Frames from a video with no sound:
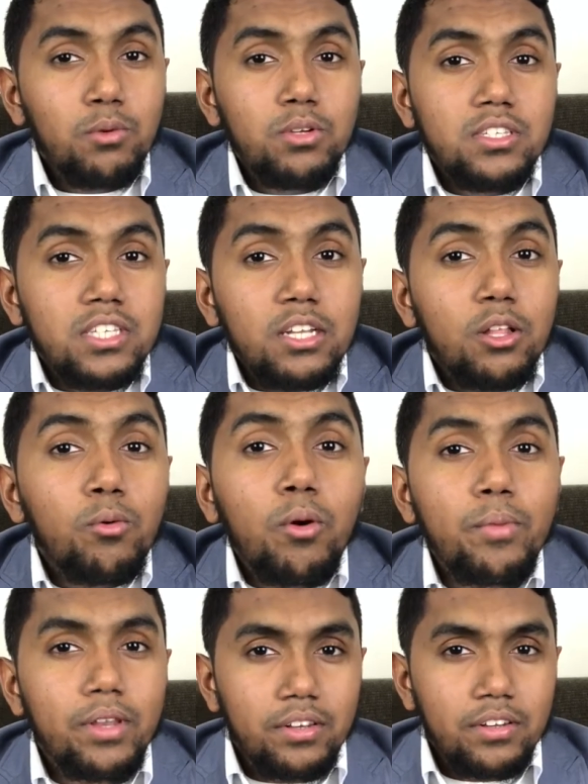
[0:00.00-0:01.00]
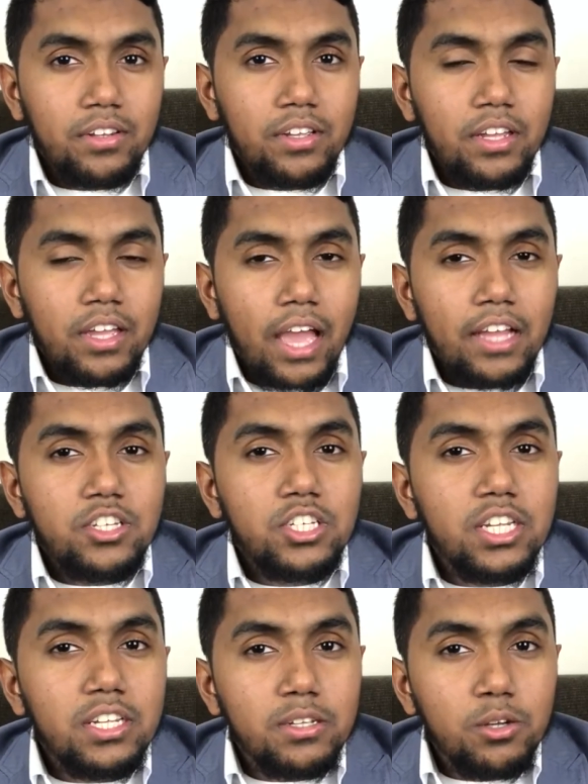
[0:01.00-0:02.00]
was a single woman, and
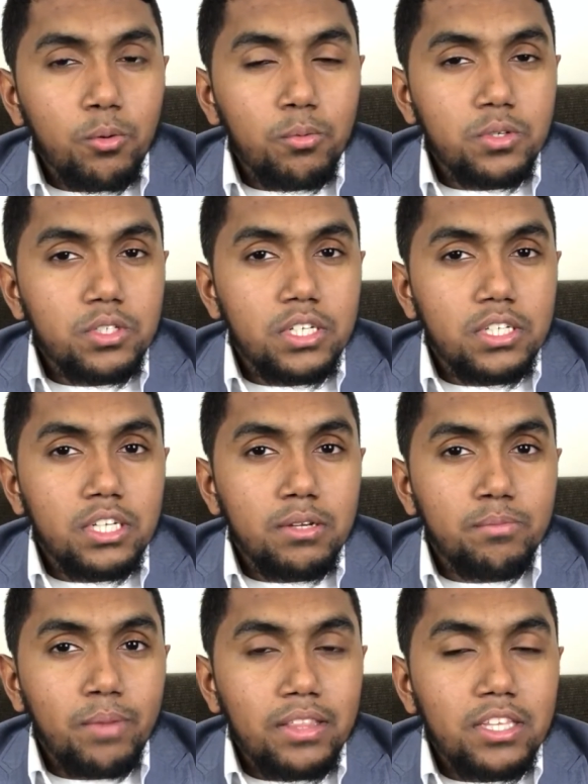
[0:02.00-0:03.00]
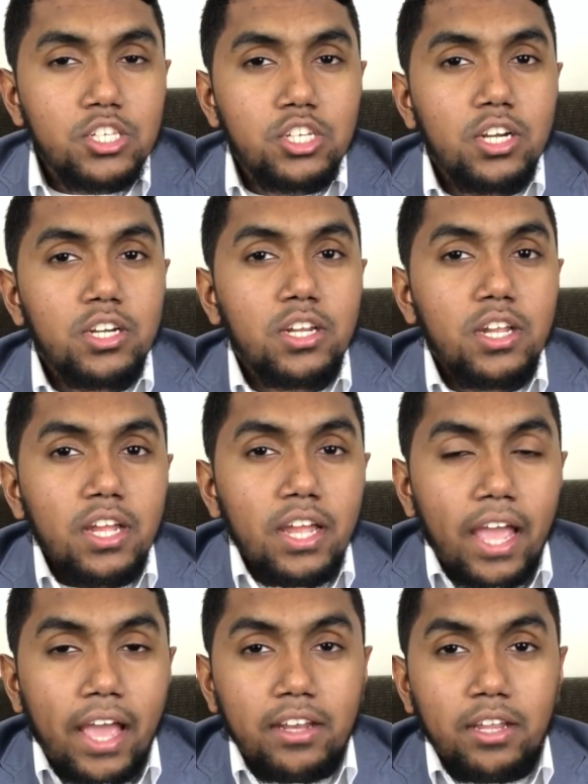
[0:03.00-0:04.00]
she made this journey,
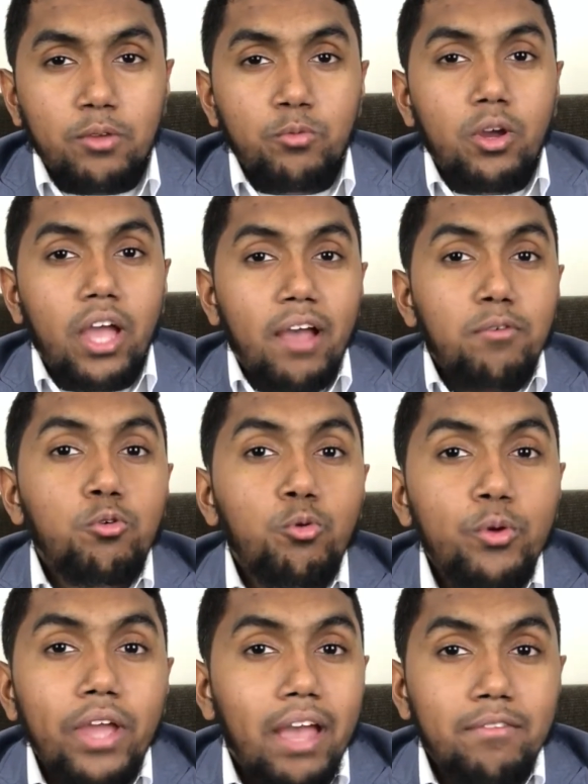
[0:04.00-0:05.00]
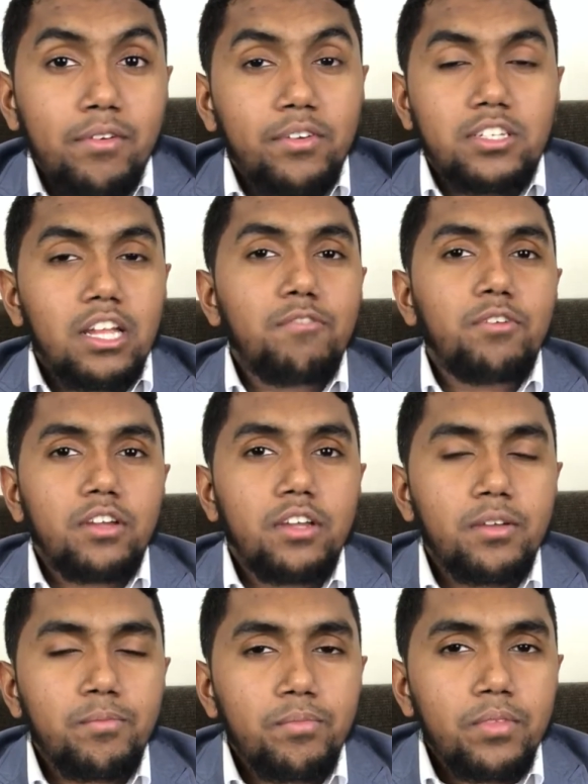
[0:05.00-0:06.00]
and we have Imam Shafi'i.
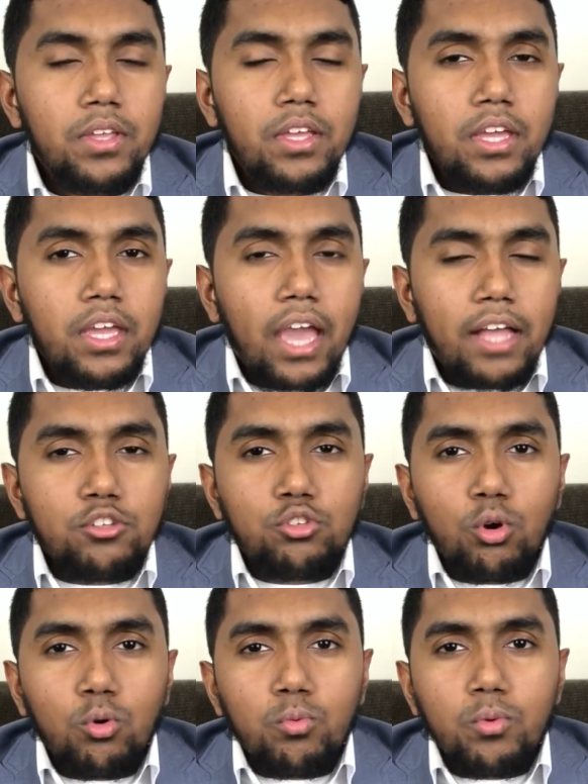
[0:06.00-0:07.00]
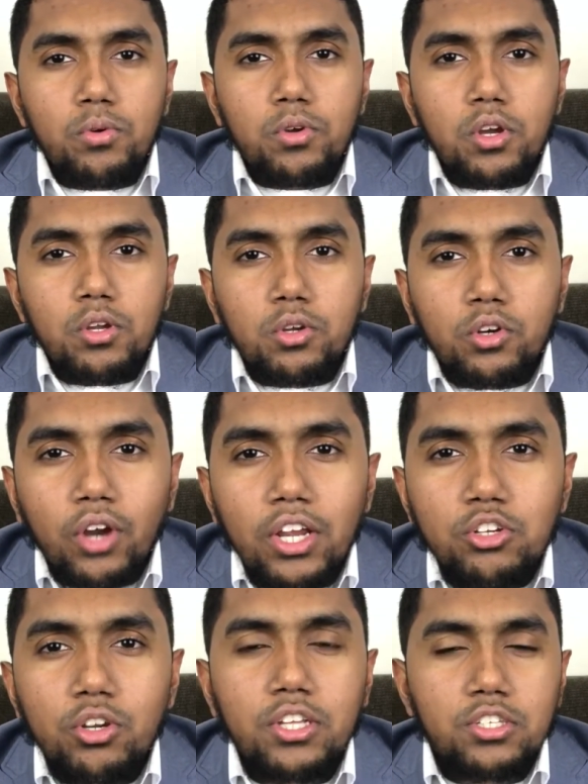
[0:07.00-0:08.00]
And so,
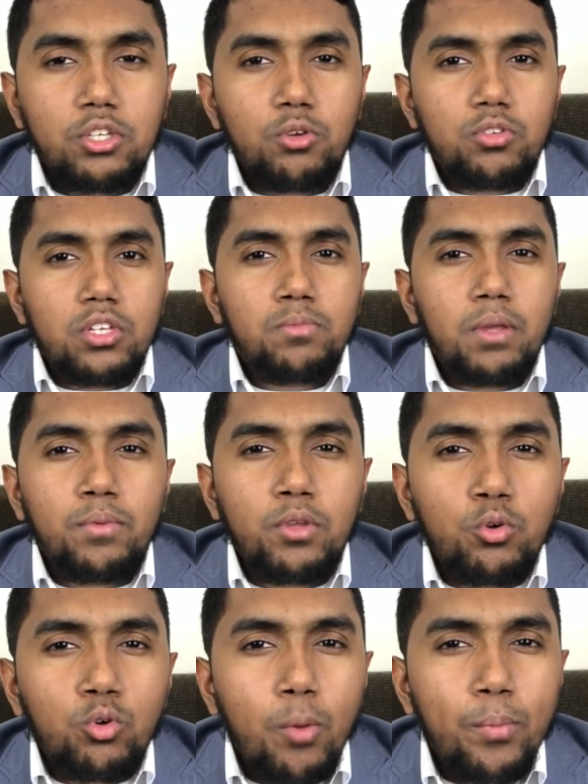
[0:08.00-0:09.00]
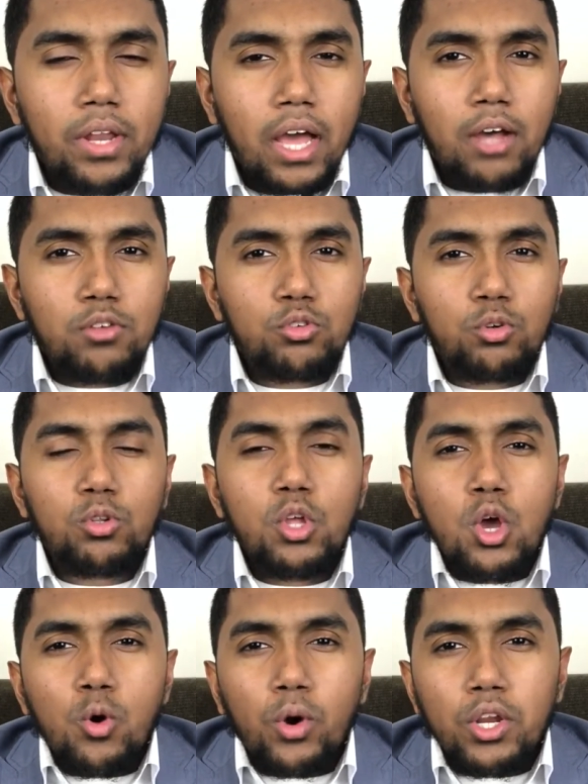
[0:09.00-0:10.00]
crush your excuses. Maybe you grew up in a household
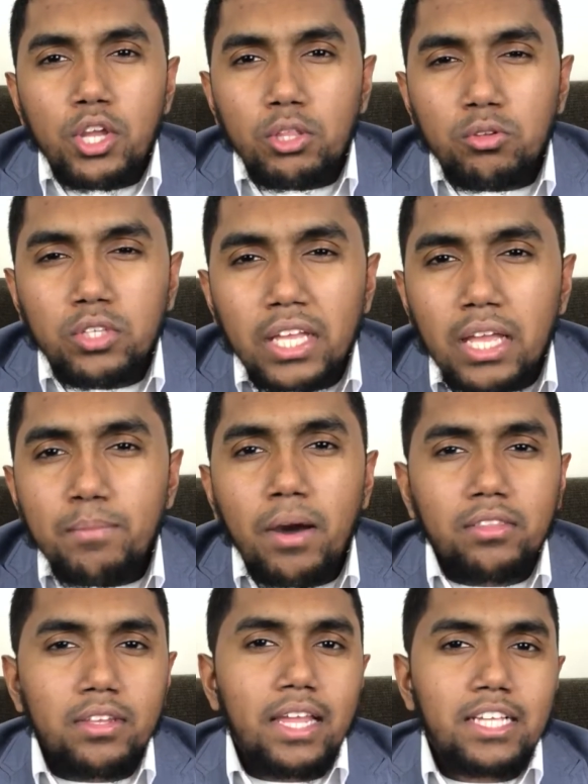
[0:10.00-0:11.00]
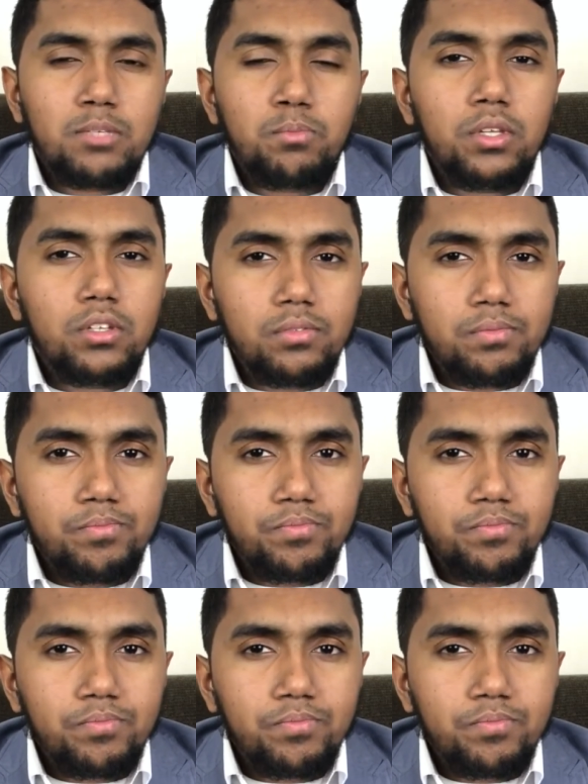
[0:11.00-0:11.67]
where you have to think about the next meal.